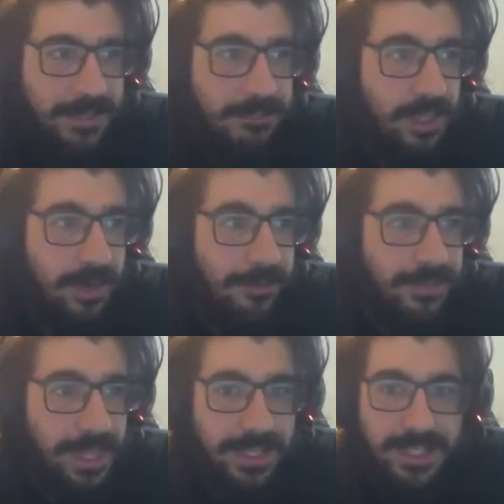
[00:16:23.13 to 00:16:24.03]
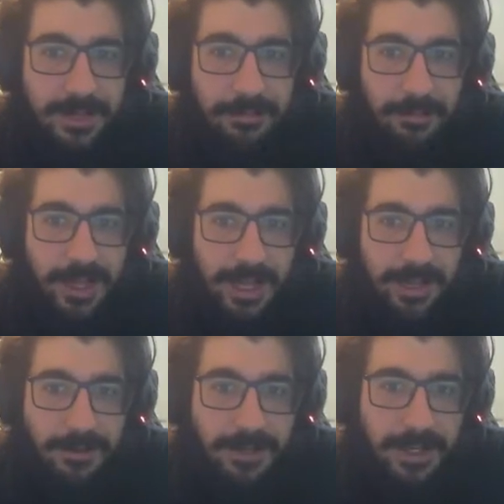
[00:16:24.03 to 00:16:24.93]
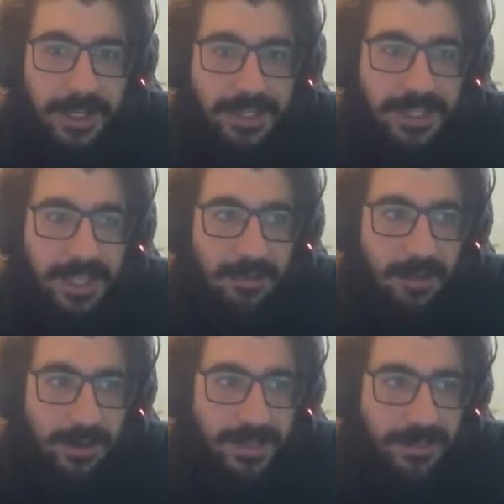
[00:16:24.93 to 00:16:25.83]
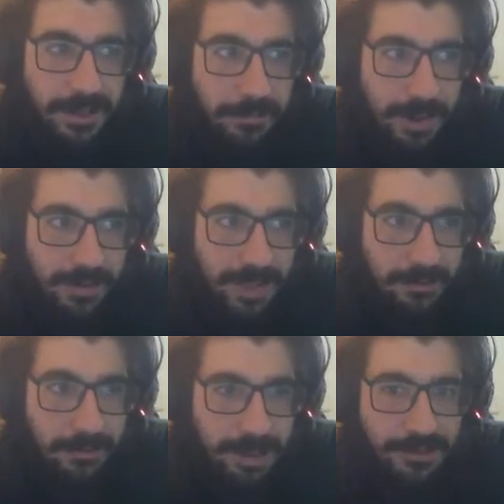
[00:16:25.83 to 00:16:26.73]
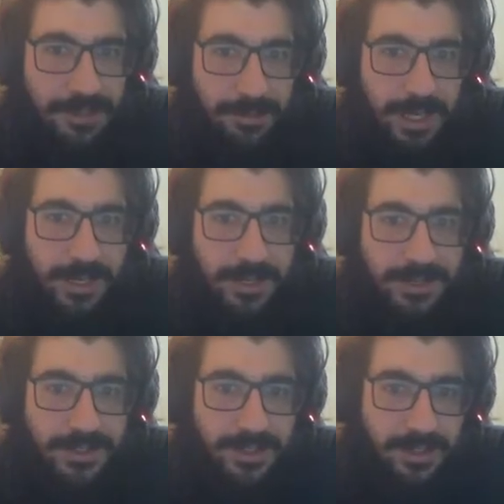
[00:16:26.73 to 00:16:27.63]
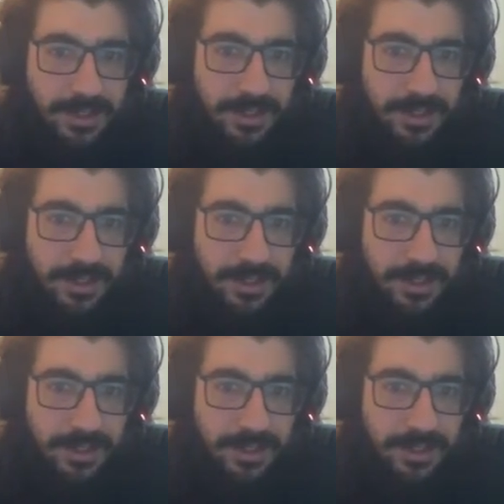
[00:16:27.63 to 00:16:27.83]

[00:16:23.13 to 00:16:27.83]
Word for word: you know, at some point I'm going to understand what I'm doing better than most players,